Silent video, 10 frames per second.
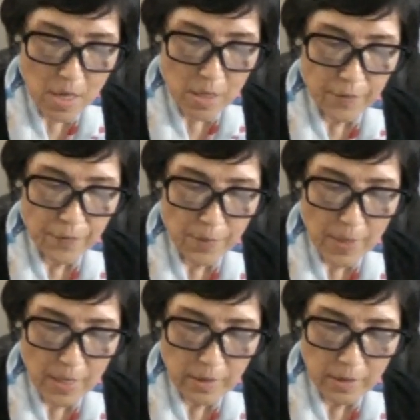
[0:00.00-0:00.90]
If a
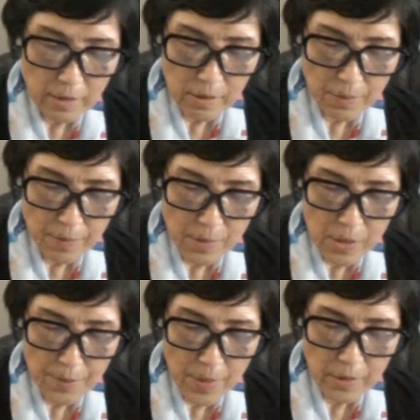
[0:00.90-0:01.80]
man hits a
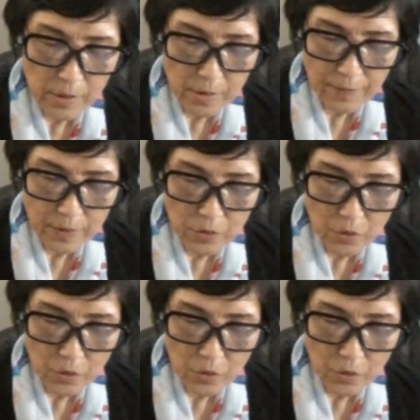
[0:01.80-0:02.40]
manservant